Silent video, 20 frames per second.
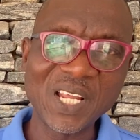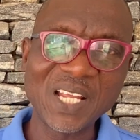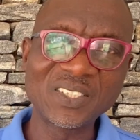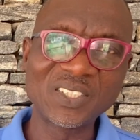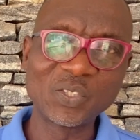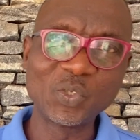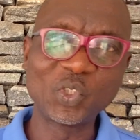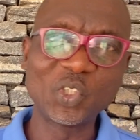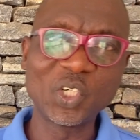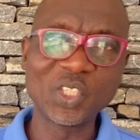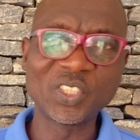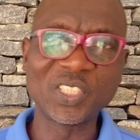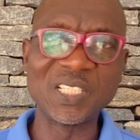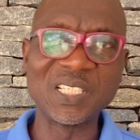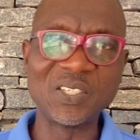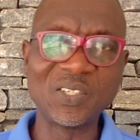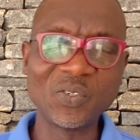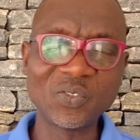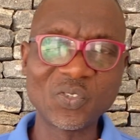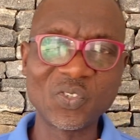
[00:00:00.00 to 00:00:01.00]
institutions in
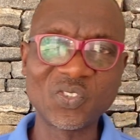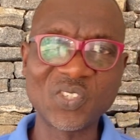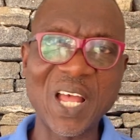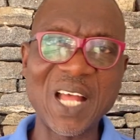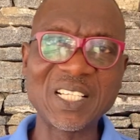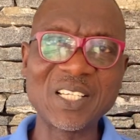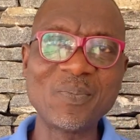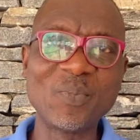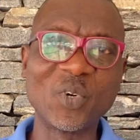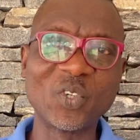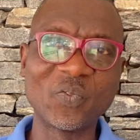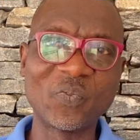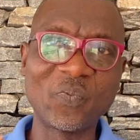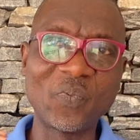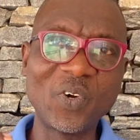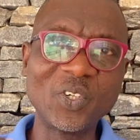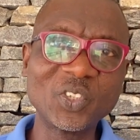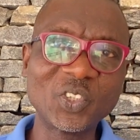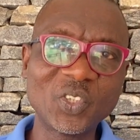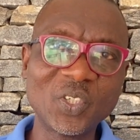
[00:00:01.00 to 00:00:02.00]
those societies
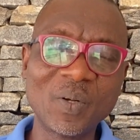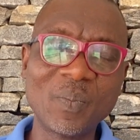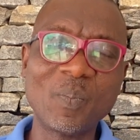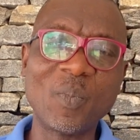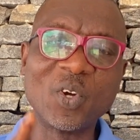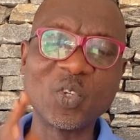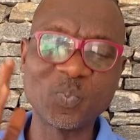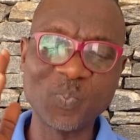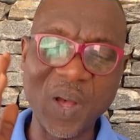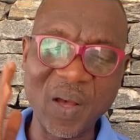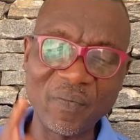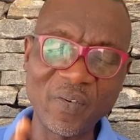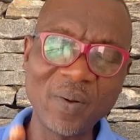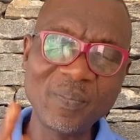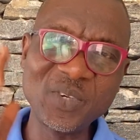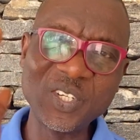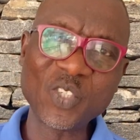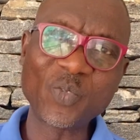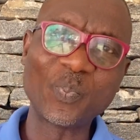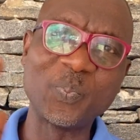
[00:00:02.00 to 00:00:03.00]
must perform
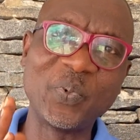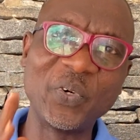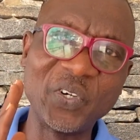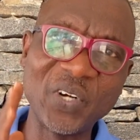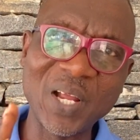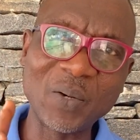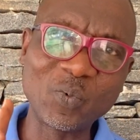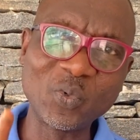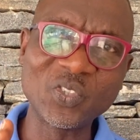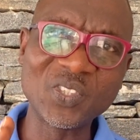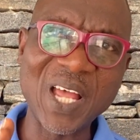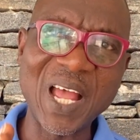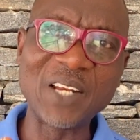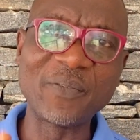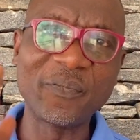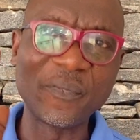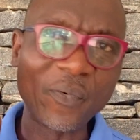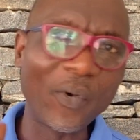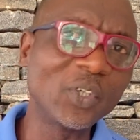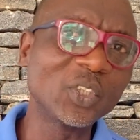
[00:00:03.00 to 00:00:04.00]
these prerequisite
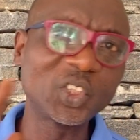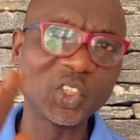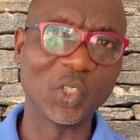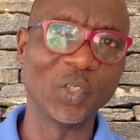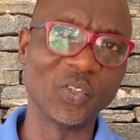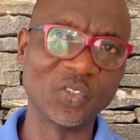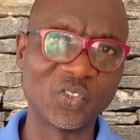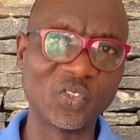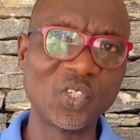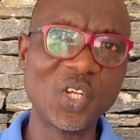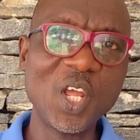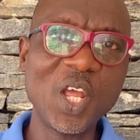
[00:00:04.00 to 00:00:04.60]
functions